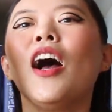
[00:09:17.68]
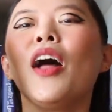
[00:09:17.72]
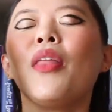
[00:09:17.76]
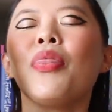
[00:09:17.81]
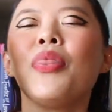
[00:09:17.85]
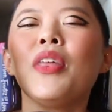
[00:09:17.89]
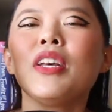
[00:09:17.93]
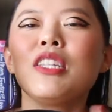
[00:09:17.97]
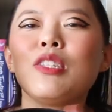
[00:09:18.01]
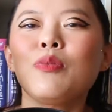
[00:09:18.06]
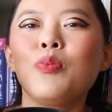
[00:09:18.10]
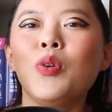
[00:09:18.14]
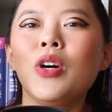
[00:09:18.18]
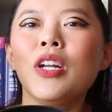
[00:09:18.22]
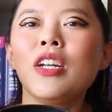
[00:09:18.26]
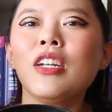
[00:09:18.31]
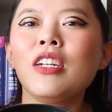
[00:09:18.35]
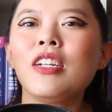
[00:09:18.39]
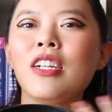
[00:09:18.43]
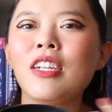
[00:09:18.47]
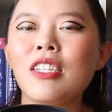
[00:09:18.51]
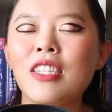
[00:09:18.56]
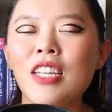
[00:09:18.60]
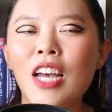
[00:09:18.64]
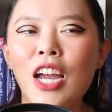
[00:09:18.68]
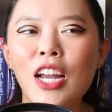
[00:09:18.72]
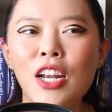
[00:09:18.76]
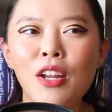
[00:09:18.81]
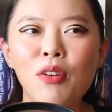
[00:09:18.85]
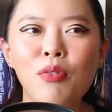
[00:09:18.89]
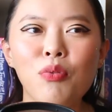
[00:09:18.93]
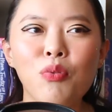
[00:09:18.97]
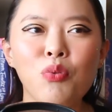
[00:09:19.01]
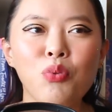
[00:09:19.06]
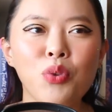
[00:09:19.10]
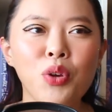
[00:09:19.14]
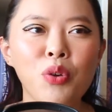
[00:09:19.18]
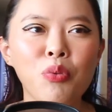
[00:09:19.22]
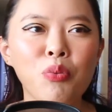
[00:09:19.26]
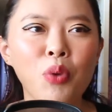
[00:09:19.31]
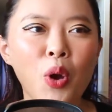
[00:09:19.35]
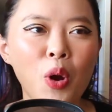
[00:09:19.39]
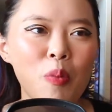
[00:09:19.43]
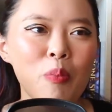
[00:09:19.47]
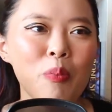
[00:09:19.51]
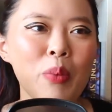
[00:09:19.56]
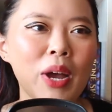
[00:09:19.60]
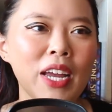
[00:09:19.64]
this one just kind of
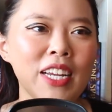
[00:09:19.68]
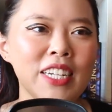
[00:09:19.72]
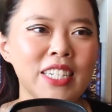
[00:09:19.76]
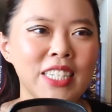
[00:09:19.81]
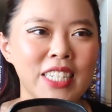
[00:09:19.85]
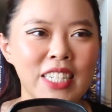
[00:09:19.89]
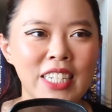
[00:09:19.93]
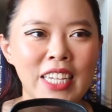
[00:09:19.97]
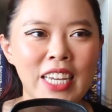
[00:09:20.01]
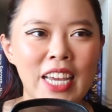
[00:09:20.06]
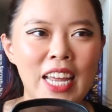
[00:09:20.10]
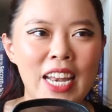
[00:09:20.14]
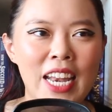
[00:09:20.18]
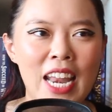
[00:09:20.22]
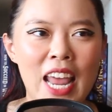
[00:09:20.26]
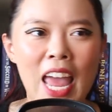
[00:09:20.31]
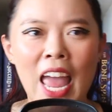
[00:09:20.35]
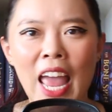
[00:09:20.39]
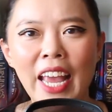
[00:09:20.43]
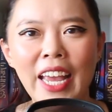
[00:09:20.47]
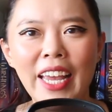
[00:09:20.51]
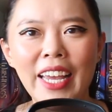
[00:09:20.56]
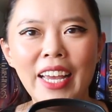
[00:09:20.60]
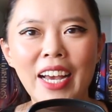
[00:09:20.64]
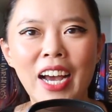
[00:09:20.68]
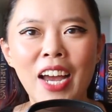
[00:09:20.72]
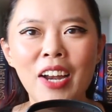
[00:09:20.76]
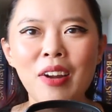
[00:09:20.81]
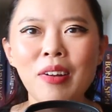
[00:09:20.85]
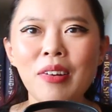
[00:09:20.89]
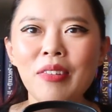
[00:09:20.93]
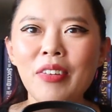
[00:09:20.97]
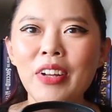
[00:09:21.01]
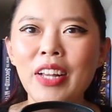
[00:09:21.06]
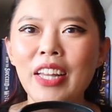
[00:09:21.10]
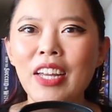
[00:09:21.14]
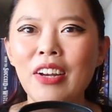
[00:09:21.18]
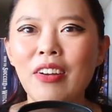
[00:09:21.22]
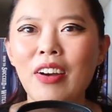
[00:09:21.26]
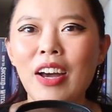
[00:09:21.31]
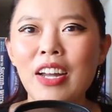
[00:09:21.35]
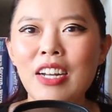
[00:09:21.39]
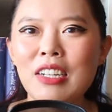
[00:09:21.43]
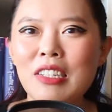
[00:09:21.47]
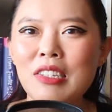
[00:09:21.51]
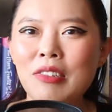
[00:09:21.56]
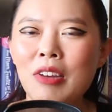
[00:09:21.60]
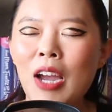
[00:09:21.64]
rewrote my DNA. I don't really know how
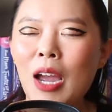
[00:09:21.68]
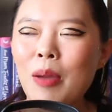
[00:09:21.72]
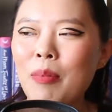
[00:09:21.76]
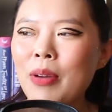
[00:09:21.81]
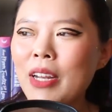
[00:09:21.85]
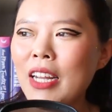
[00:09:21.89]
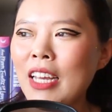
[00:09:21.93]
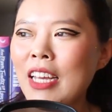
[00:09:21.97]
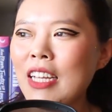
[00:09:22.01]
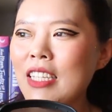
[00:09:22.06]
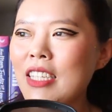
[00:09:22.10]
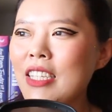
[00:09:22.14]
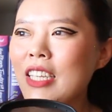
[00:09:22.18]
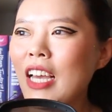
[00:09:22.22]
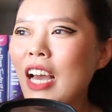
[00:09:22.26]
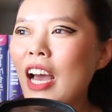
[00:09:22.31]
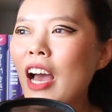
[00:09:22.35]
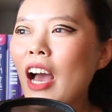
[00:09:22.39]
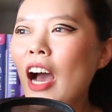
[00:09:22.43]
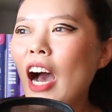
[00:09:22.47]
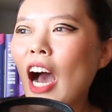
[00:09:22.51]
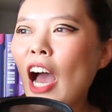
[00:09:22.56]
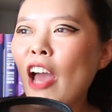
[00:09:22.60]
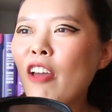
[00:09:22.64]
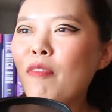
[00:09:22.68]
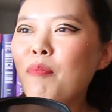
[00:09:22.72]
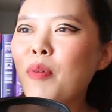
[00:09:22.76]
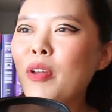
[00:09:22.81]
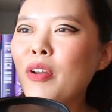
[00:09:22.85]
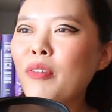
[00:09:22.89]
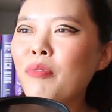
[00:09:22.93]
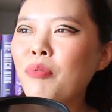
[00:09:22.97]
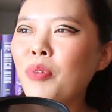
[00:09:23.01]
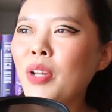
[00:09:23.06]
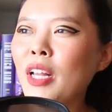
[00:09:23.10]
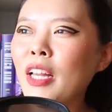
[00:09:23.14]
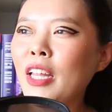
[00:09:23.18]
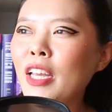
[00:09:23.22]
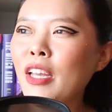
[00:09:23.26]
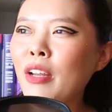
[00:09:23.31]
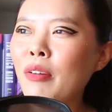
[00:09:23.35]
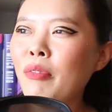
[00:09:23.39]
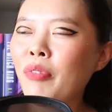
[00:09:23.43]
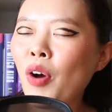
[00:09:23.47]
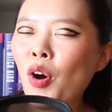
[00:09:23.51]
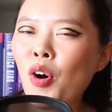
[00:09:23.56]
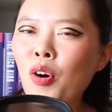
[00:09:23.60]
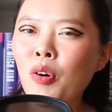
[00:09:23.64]
to describe it. I've been really
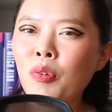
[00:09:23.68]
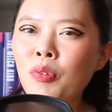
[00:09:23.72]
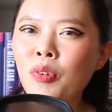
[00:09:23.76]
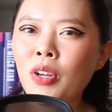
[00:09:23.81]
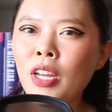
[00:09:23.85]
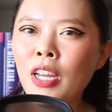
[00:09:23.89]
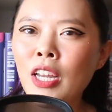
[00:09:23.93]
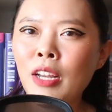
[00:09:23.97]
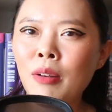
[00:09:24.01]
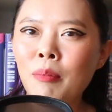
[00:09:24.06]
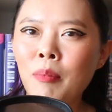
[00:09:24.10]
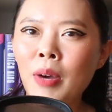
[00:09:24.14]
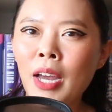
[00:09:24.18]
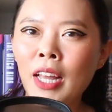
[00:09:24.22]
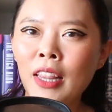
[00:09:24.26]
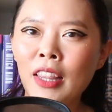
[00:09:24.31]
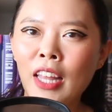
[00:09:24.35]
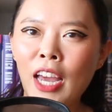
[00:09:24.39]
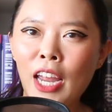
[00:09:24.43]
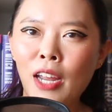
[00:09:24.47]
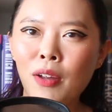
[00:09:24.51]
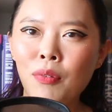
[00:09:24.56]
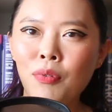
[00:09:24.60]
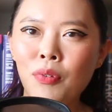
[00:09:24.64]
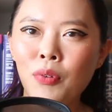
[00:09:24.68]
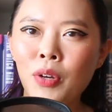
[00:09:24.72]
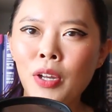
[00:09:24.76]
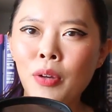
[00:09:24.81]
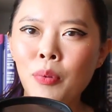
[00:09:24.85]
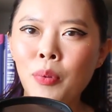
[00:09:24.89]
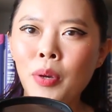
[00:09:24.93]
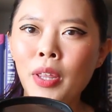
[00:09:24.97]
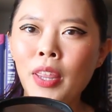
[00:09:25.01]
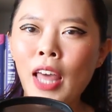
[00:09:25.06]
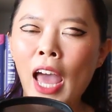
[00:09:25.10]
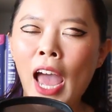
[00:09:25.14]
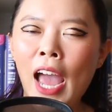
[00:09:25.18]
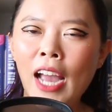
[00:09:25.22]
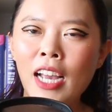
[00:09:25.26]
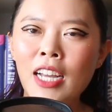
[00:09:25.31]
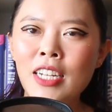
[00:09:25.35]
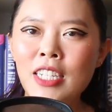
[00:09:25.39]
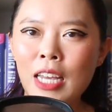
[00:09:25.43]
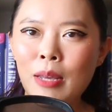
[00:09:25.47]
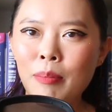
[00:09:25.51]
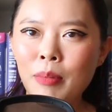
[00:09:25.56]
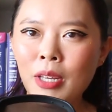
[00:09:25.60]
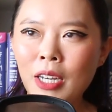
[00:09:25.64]
involved in my life with
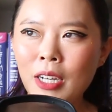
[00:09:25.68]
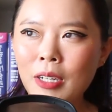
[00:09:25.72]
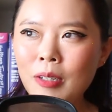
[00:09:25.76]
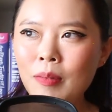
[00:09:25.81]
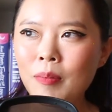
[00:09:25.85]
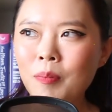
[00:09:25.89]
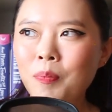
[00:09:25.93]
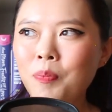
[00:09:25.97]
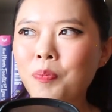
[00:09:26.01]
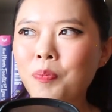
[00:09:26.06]
academia,